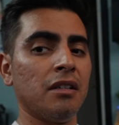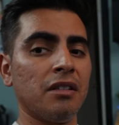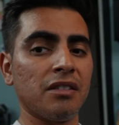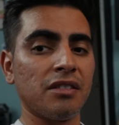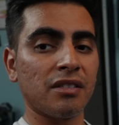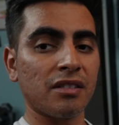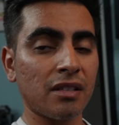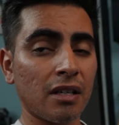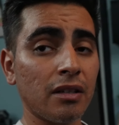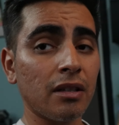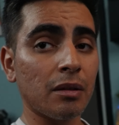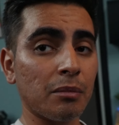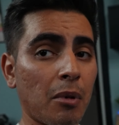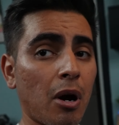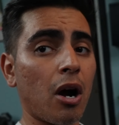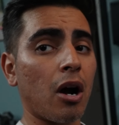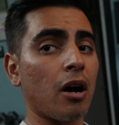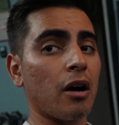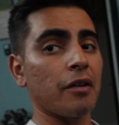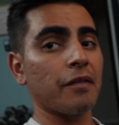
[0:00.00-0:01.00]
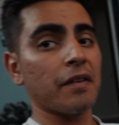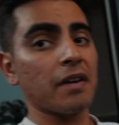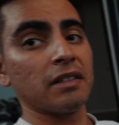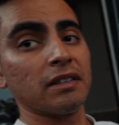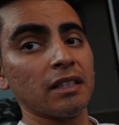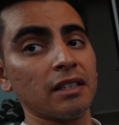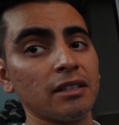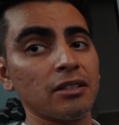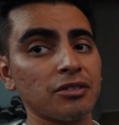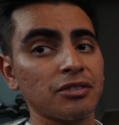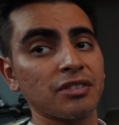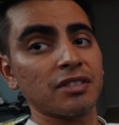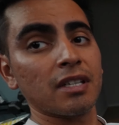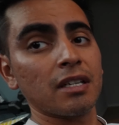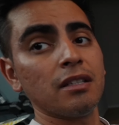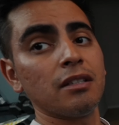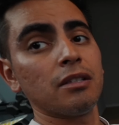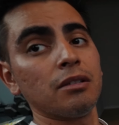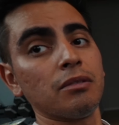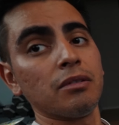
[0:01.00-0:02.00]
send them off, and then they'll
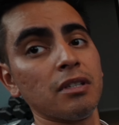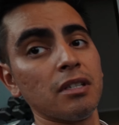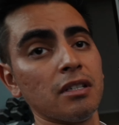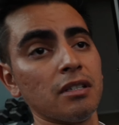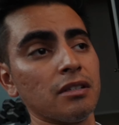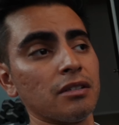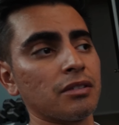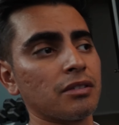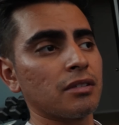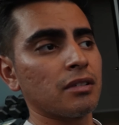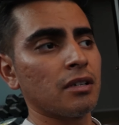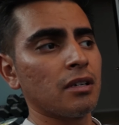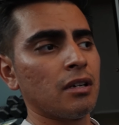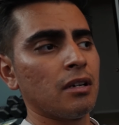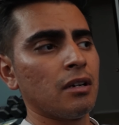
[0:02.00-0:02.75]
send you these,